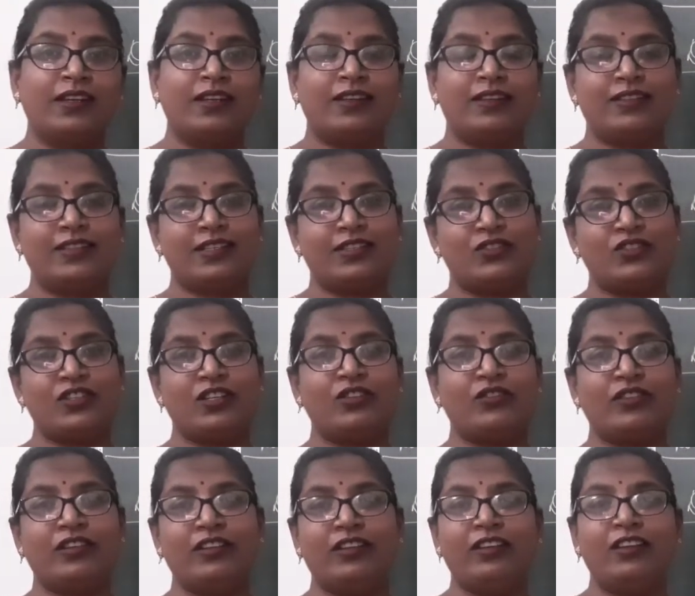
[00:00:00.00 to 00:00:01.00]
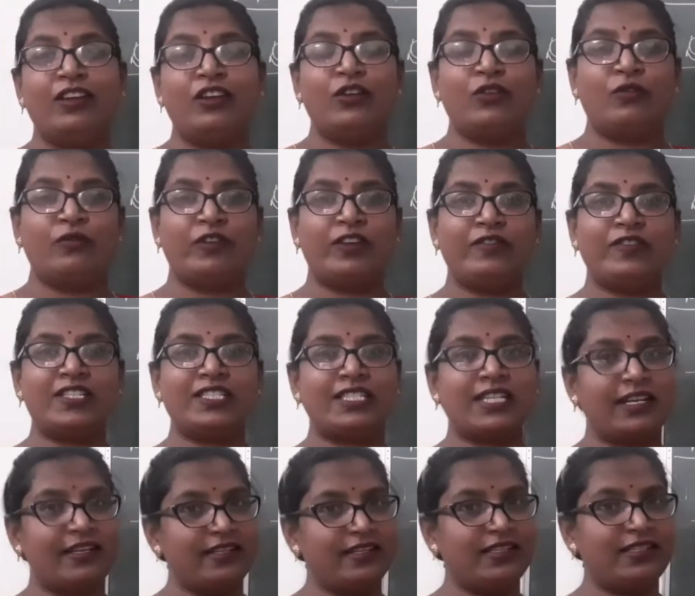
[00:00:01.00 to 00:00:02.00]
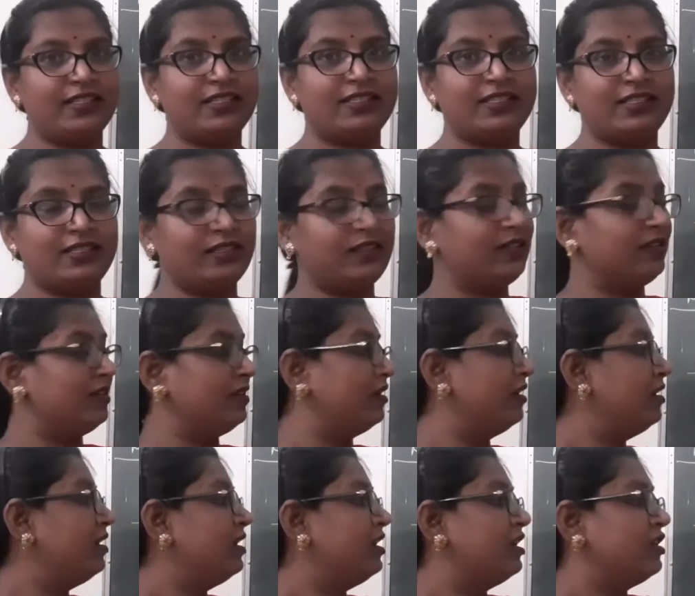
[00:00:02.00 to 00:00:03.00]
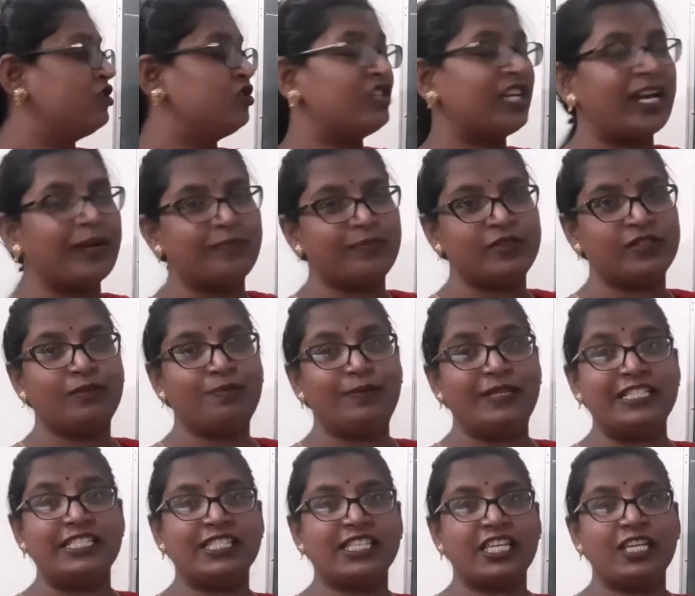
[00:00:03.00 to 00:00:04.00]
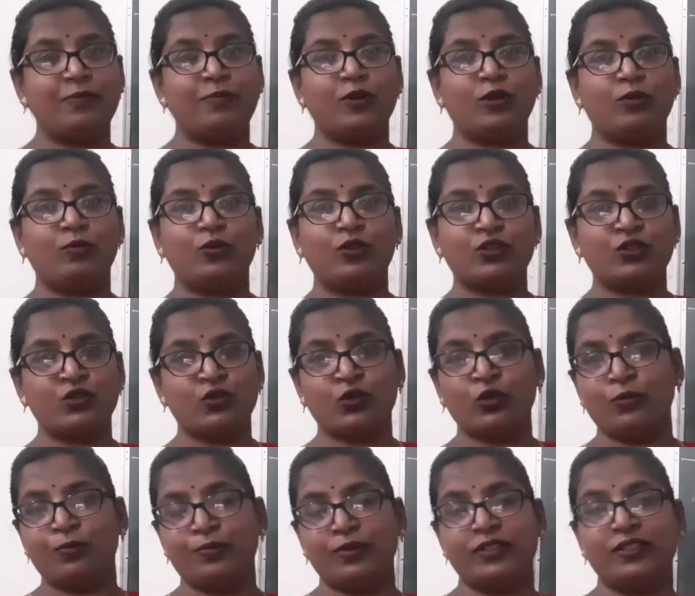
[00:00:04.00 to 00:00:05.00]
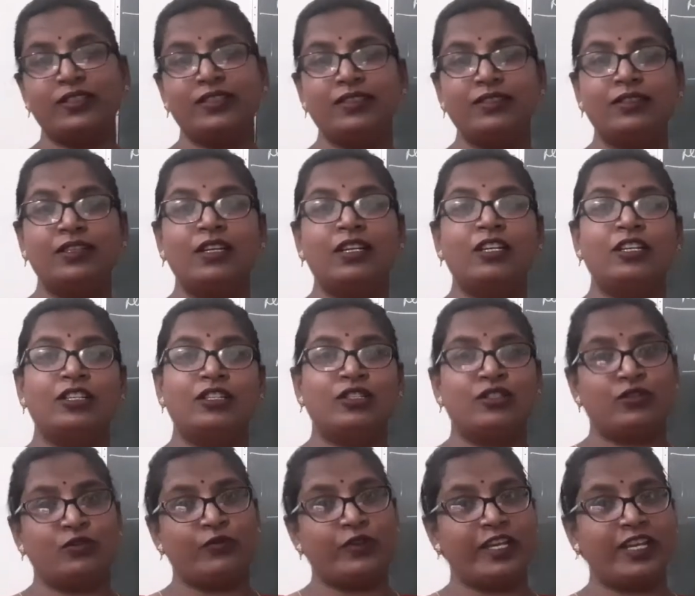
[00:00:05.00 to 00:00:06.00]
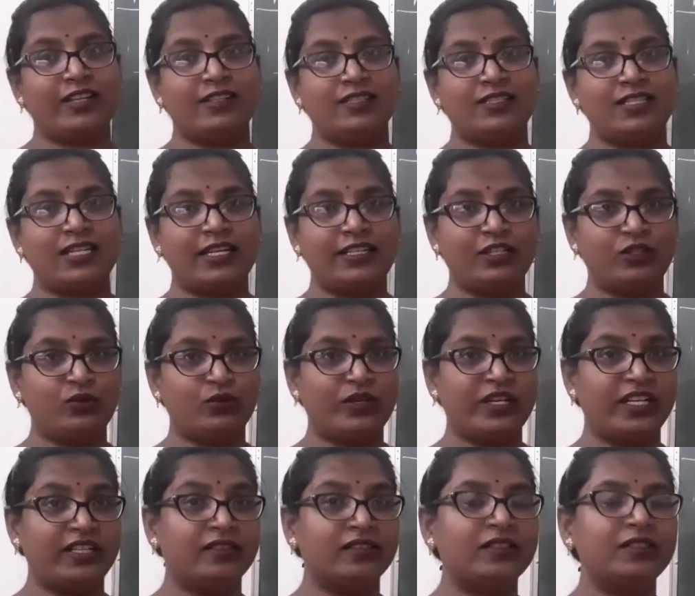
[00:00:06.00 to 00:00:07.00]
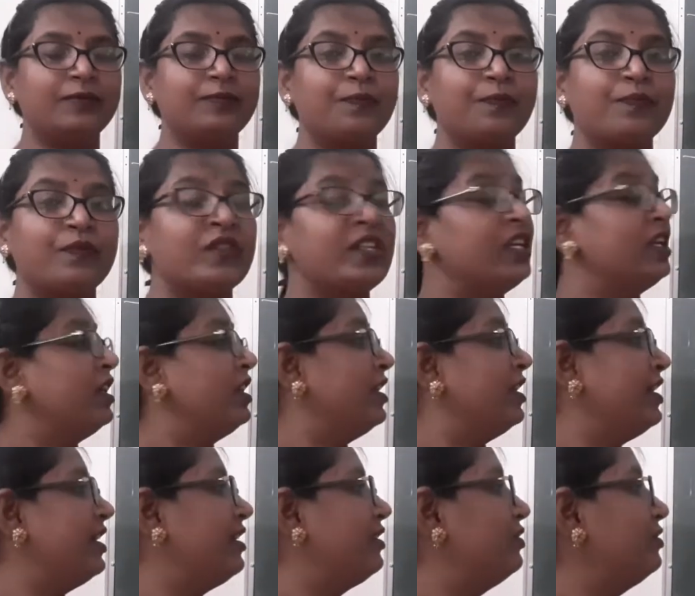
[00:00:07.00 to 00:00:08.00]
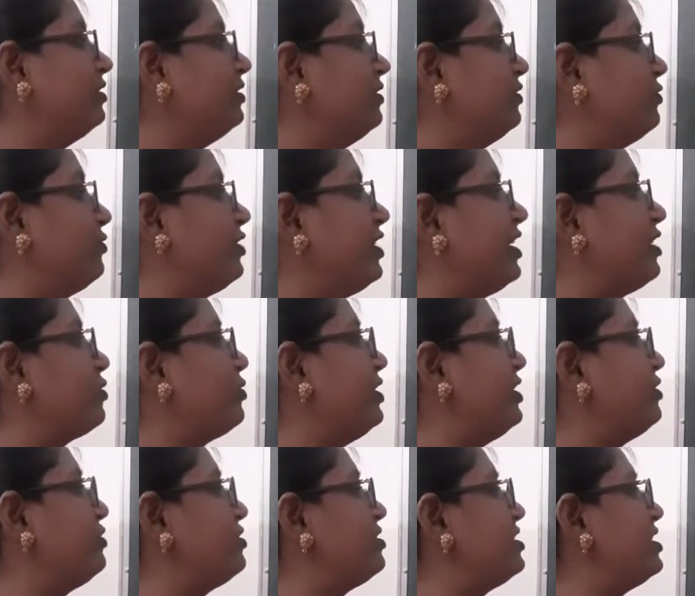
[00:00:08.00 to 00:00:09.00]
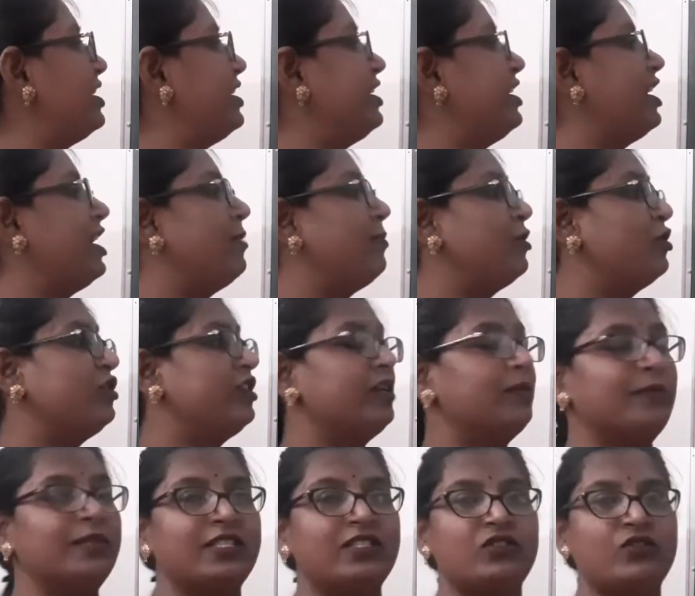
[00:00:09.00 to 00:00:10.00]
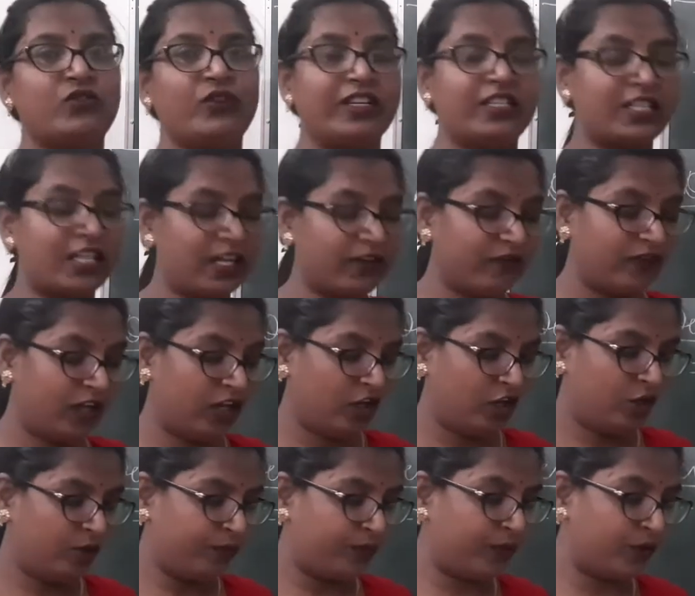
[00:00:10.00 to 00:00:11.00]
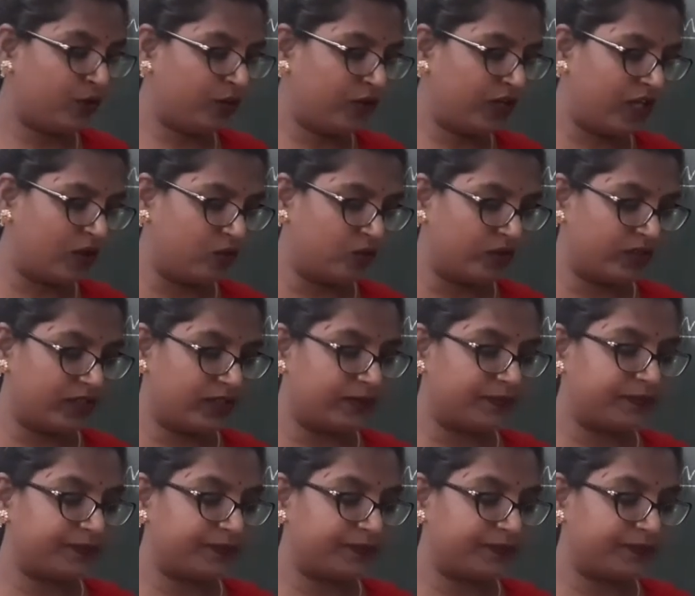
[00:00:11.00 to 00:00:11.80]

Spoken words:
Dear children, when we study this chapter, please keep your books open so we can study together. Now we are going to study about demonstrative pronouns.